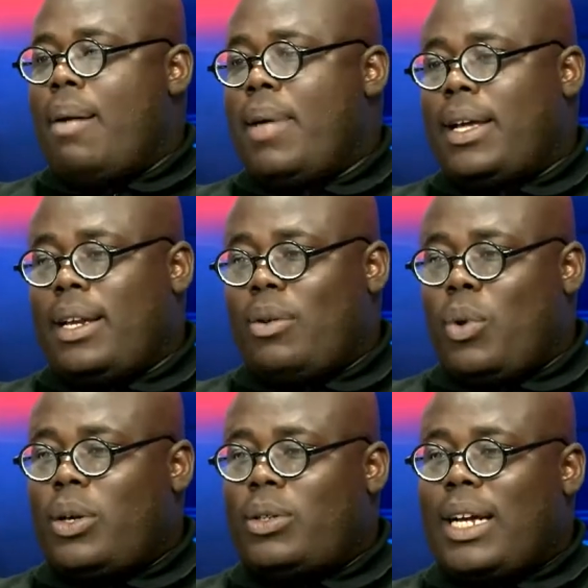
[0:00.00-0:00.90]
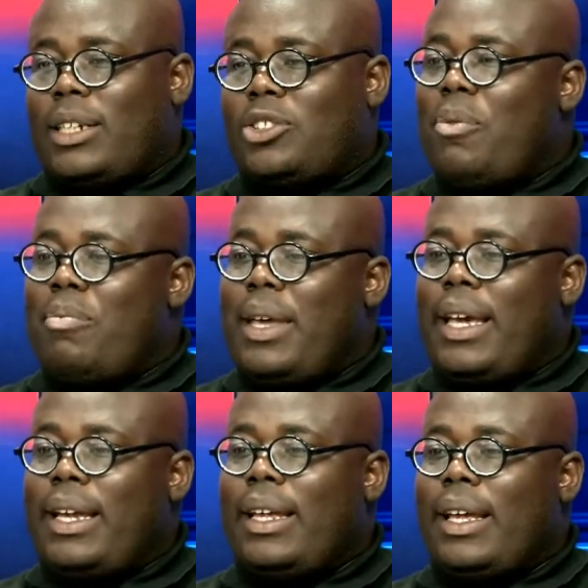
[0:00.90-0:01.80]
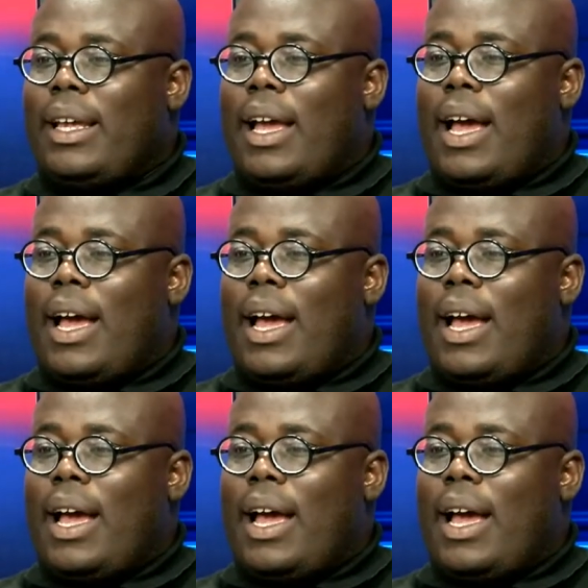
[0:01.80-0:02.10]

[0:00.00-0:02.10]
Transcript: Making a will does not mean